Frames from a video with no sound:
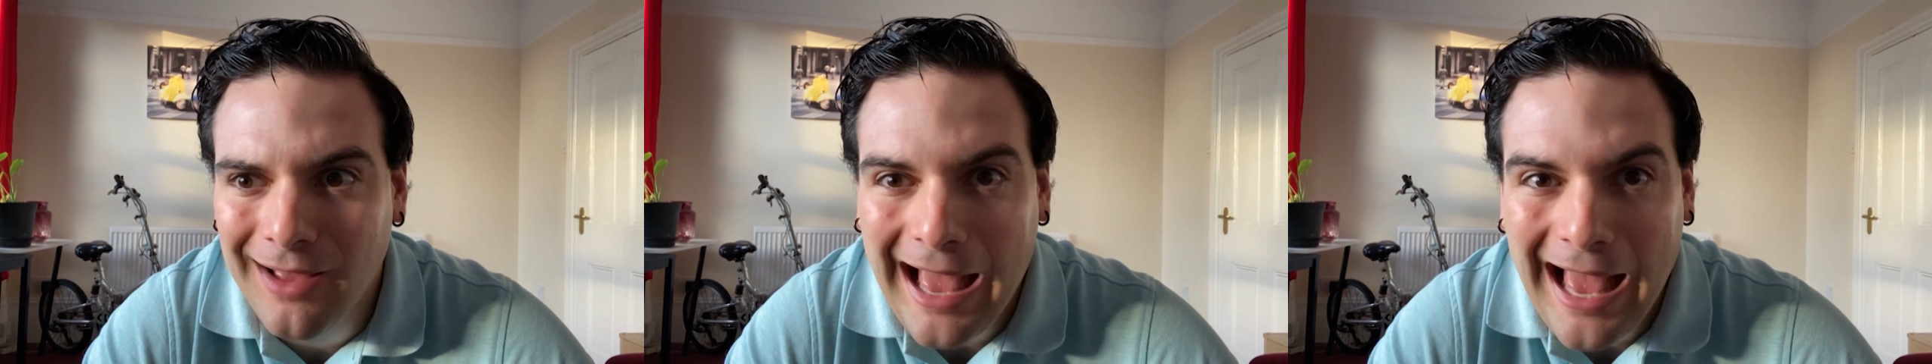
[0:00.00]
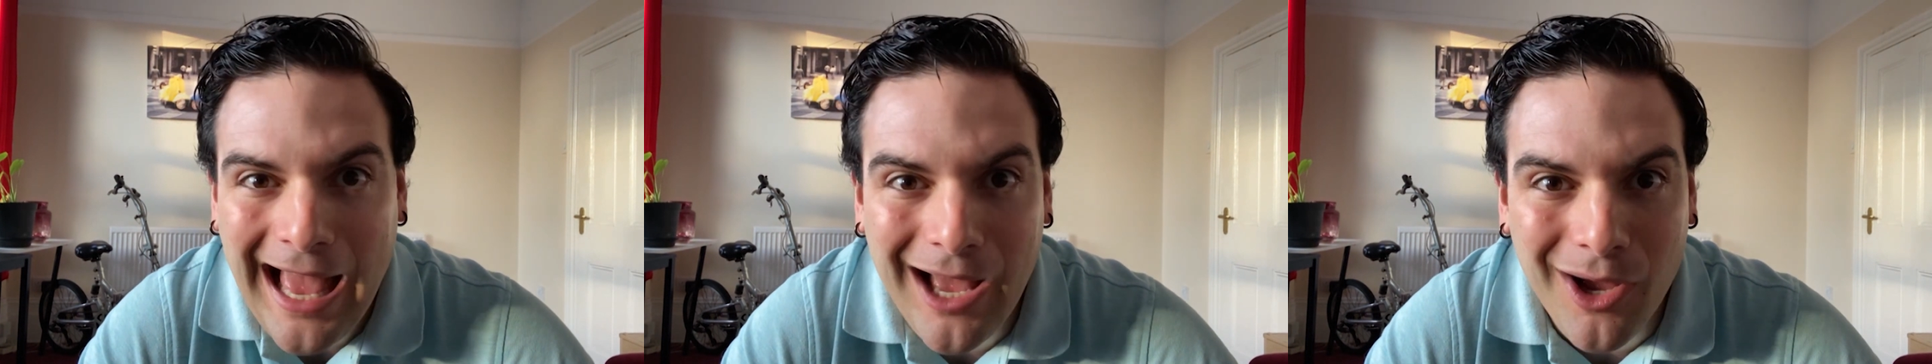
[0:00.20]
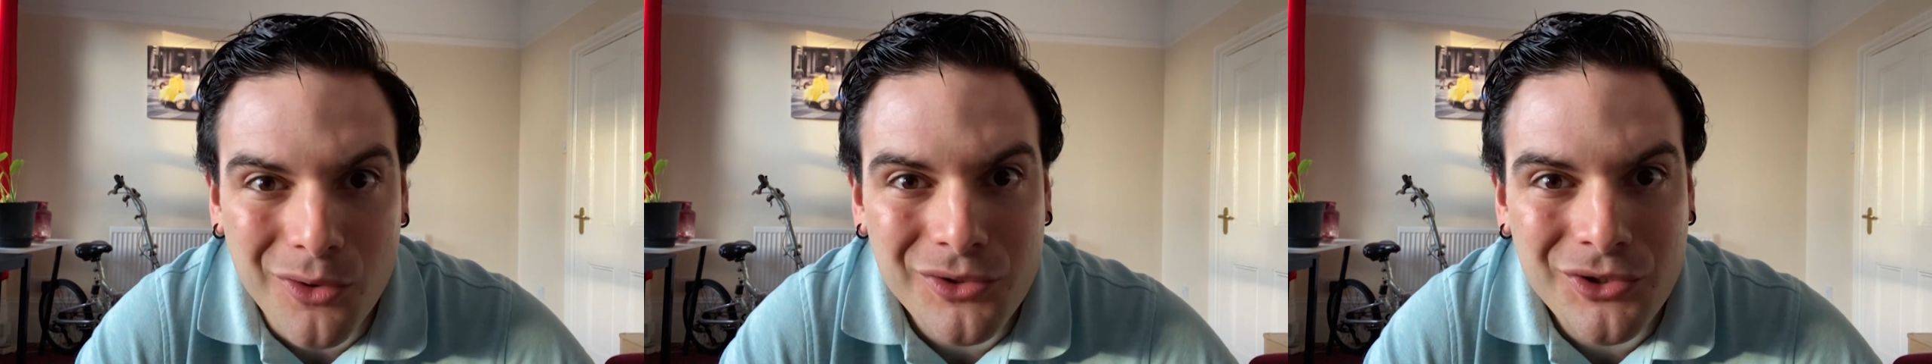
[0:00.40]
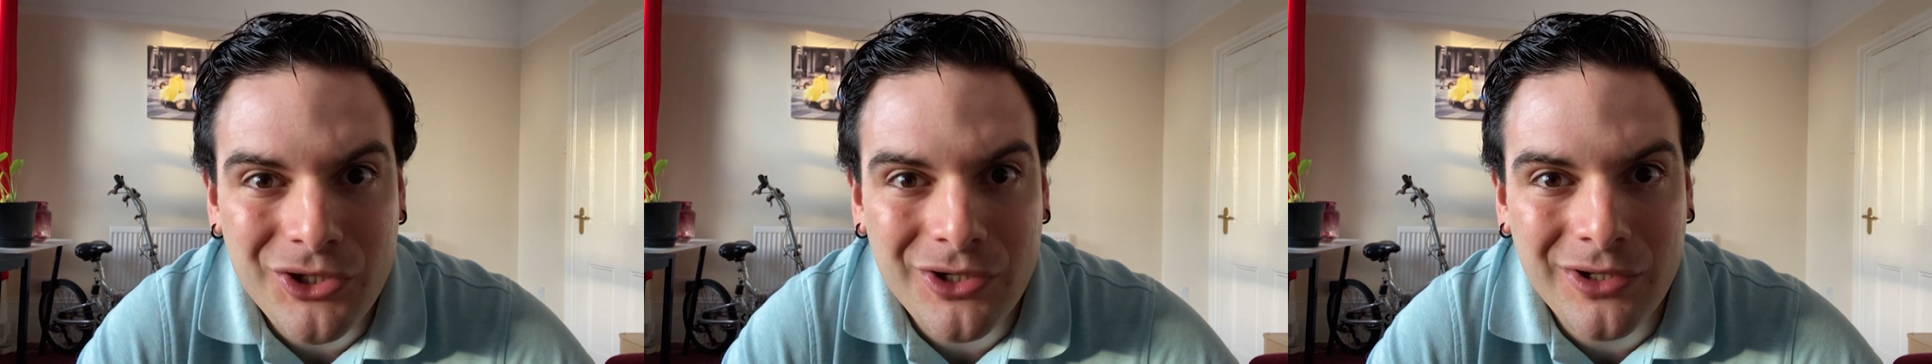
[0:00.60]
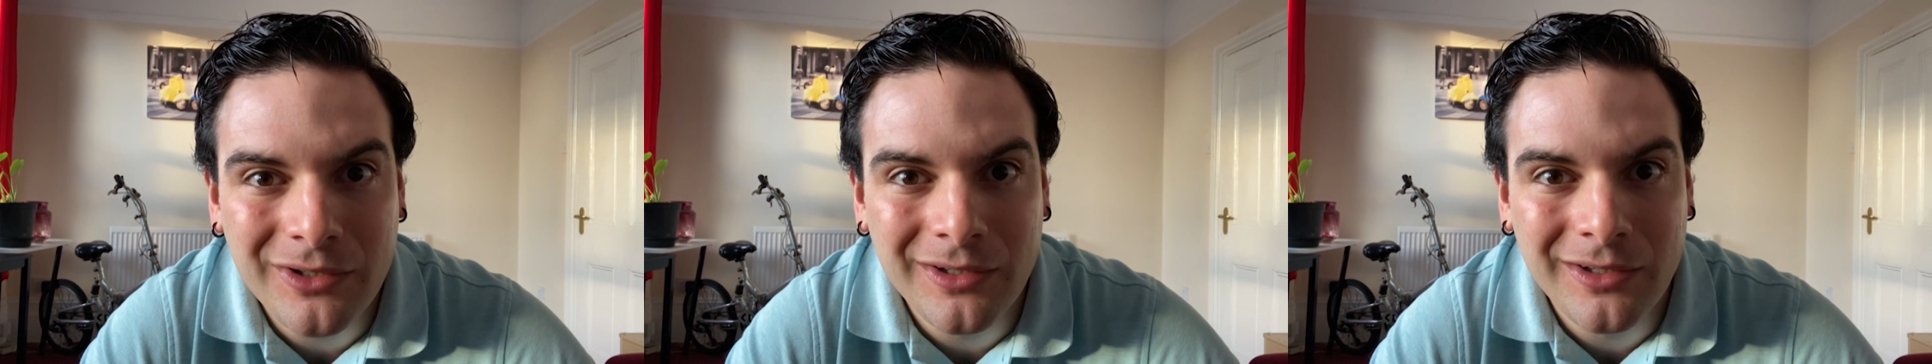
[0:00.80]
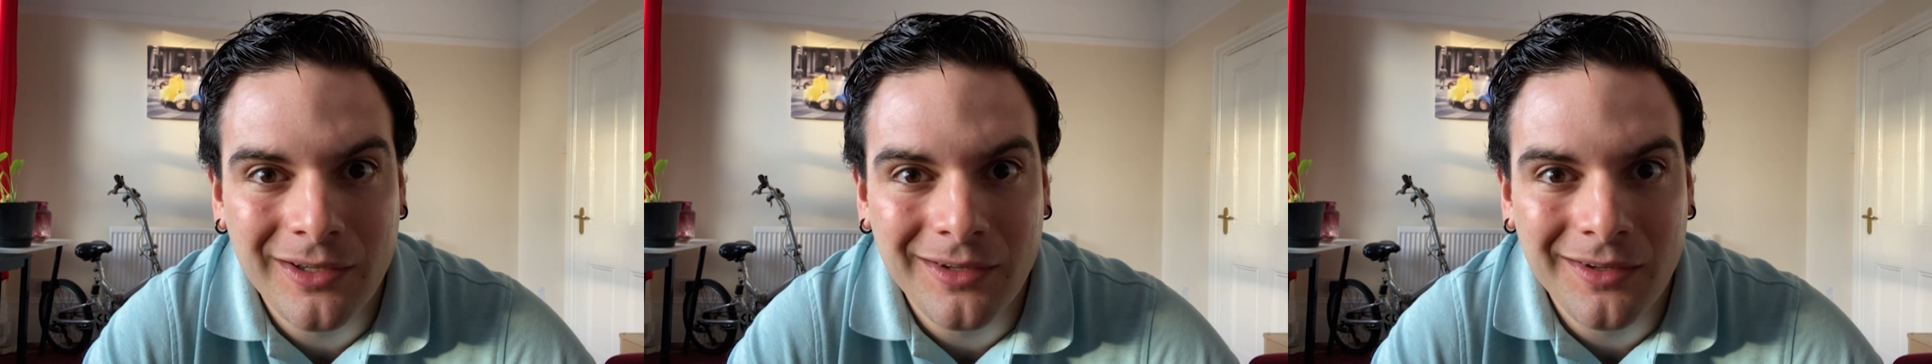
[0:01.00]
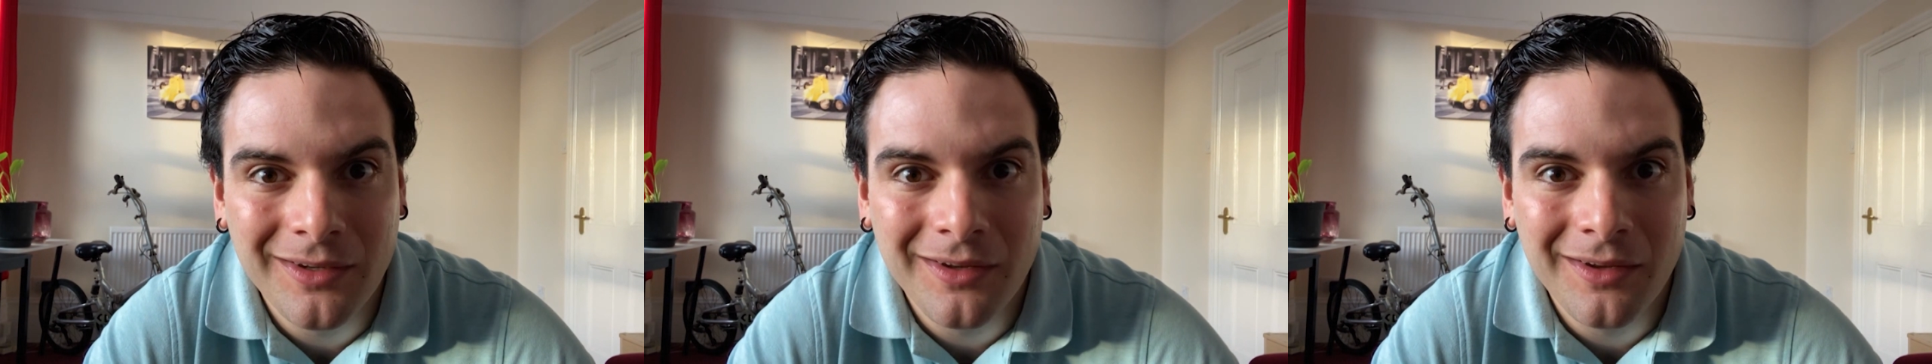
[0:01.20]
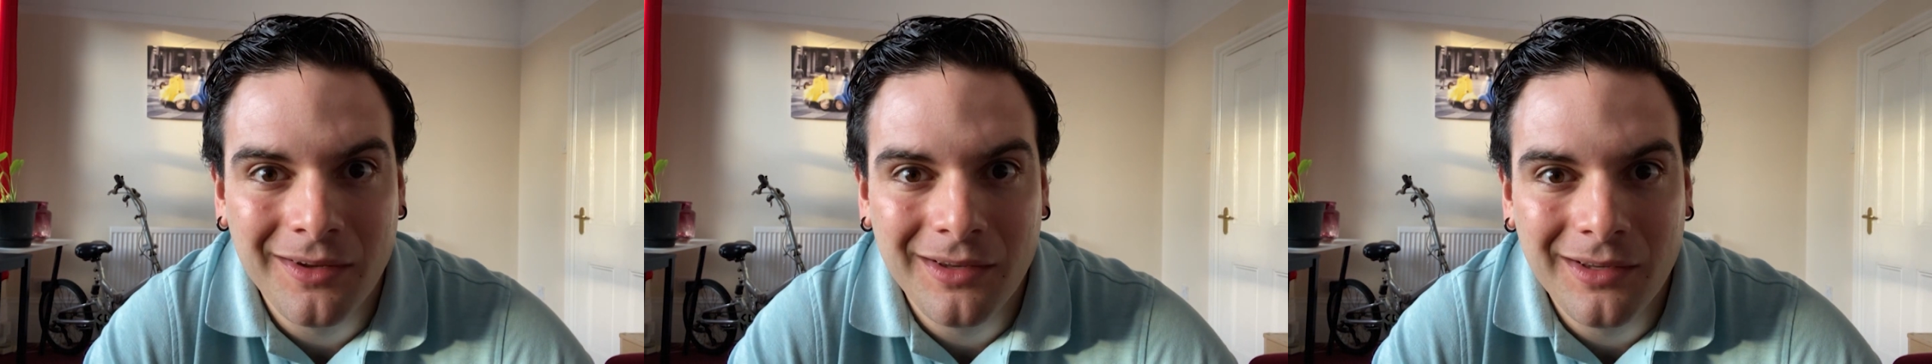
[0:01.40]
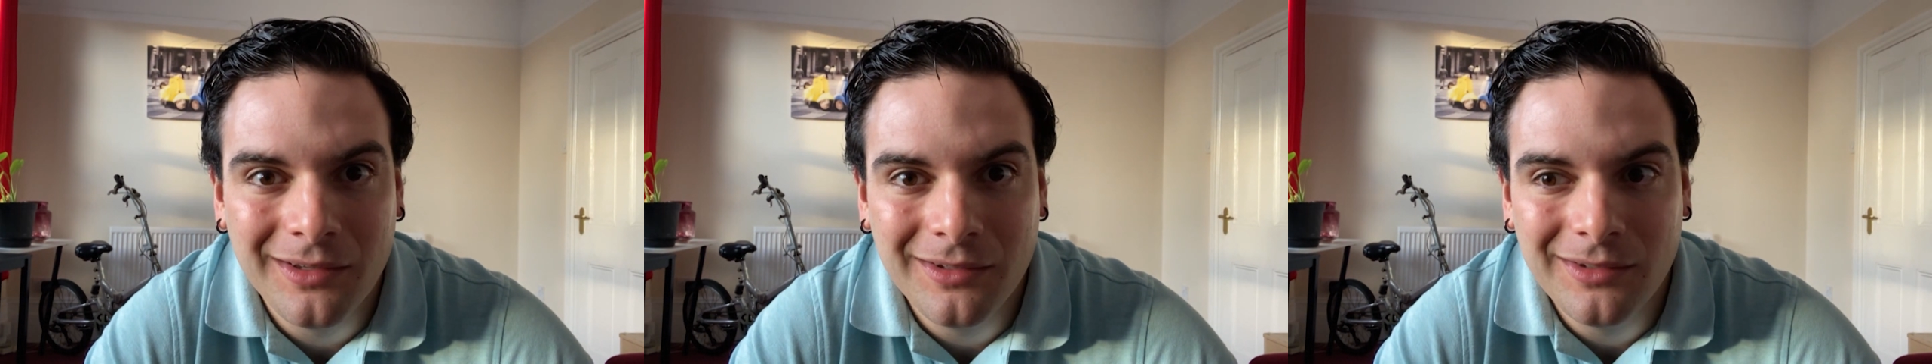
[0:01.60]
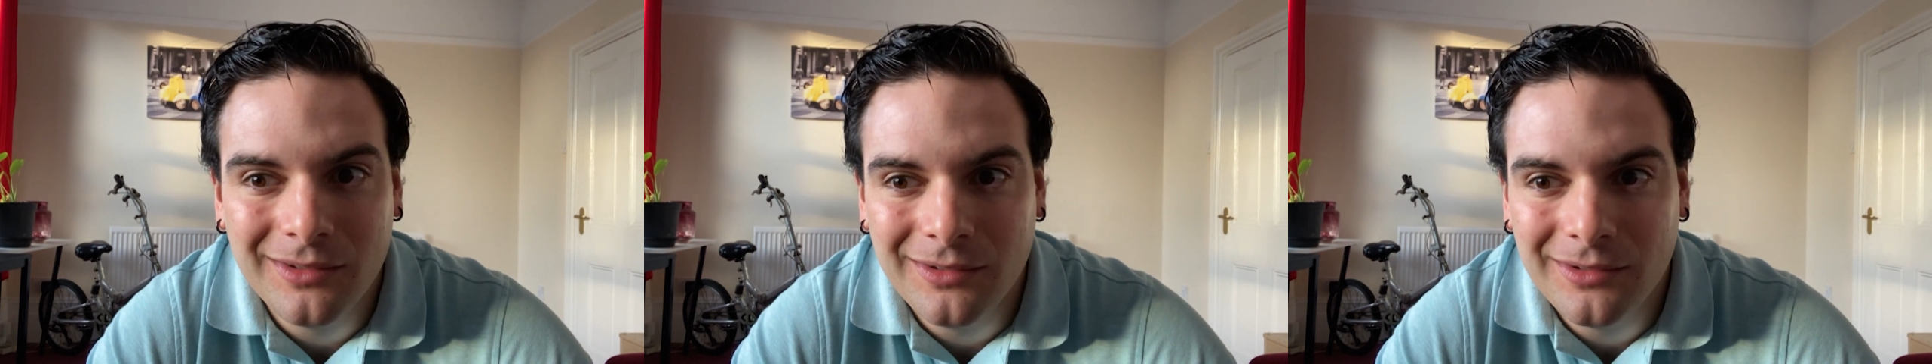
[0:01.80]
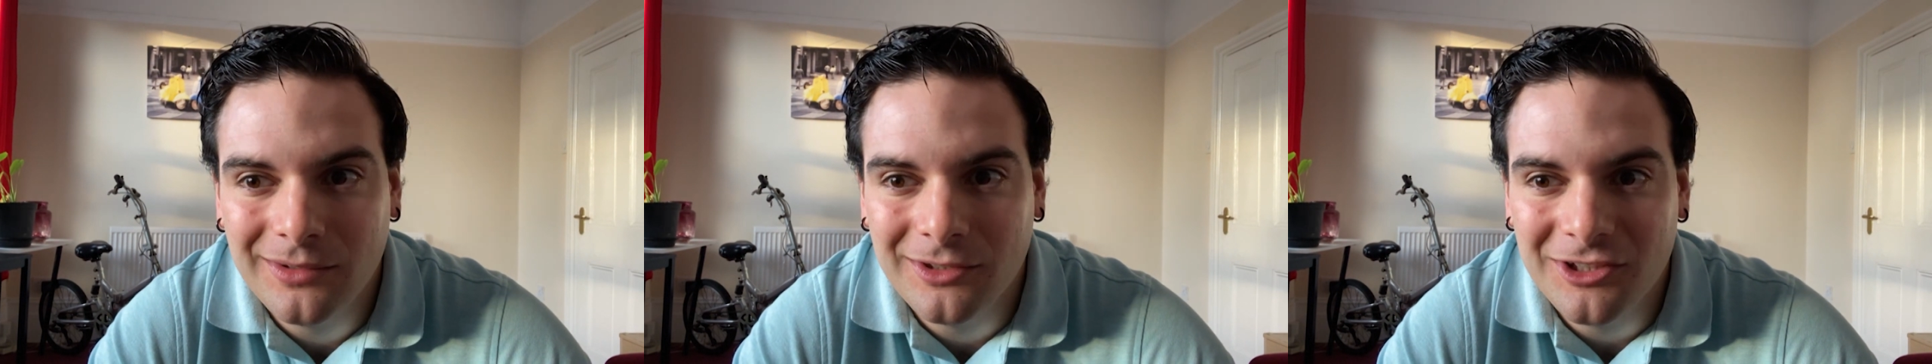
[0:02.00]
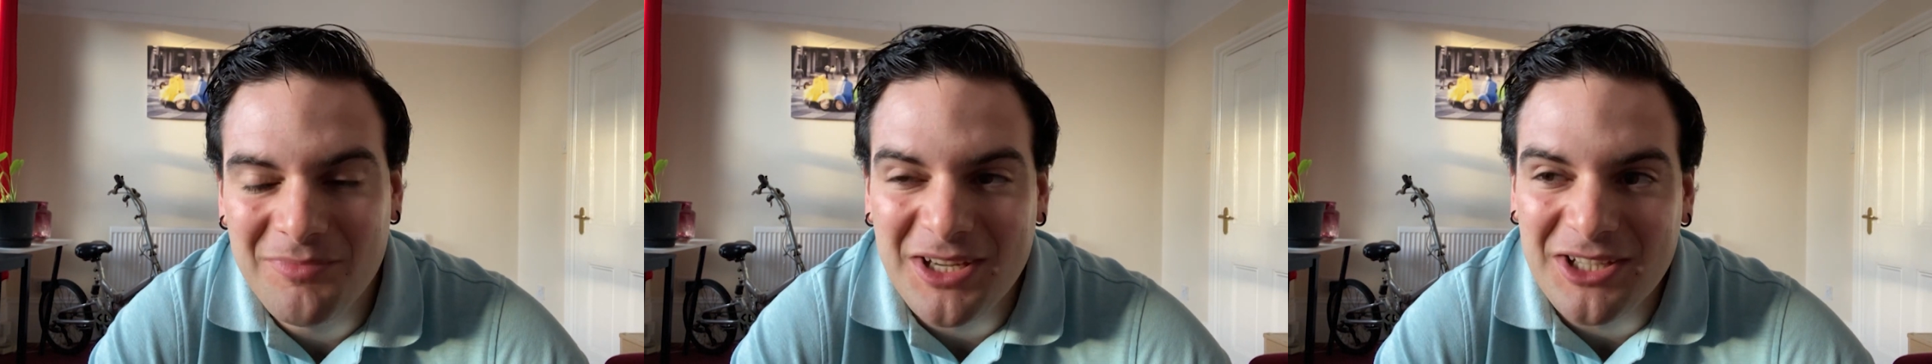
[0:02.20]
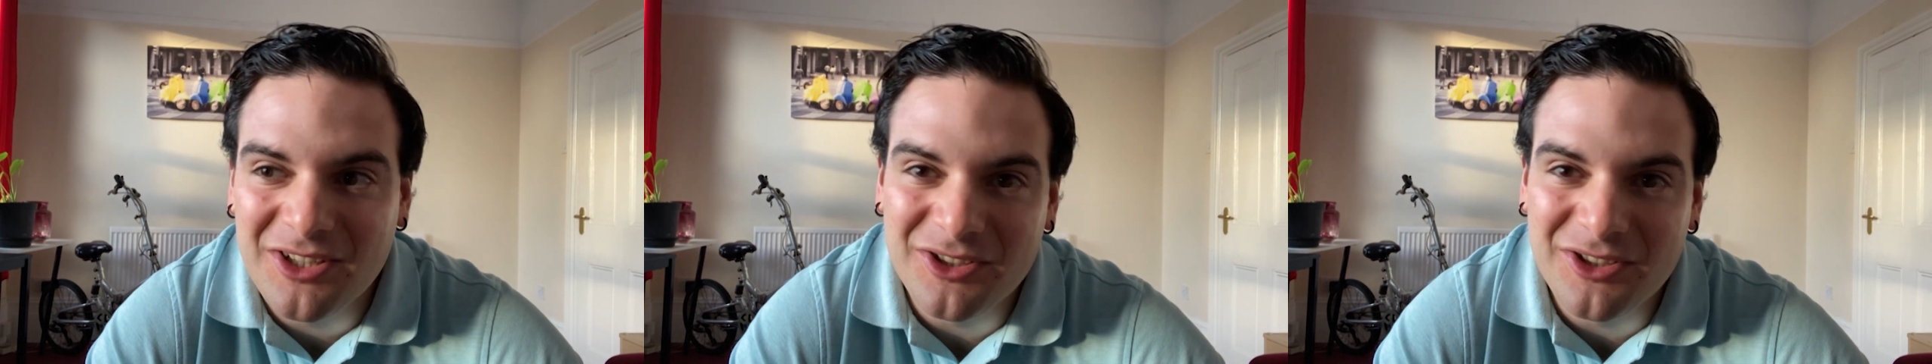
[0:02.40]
Ouch! I mean,